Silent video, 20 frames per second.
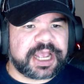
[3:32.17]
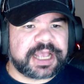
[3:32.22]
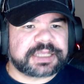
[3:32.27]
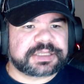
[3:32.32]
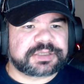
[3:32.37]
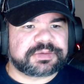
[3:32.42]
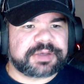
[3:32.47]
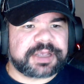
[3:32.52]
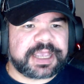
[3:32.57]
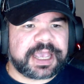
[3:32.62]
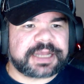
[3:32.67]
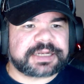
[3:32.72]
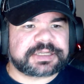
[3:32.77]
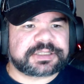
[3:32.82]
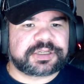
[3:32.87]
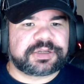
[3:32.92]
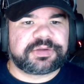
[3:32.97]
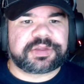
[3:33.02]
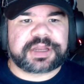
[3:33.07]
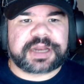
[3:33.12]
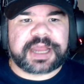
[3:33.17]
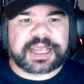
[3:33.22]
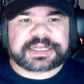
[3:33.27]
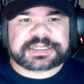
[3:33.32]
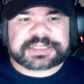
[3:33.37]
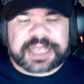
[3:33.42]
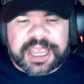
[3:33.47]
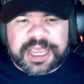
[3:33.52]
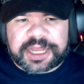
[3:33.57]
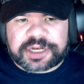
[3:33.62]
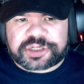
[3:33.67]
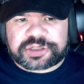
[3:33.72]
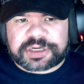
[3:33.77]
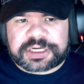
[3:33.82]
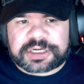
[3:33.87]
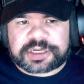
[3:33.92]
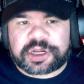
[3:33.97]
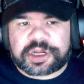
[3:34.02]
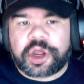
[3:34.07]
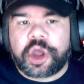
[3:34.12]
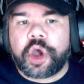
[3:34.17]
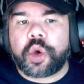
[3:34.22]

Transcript: as we get to the next entrant,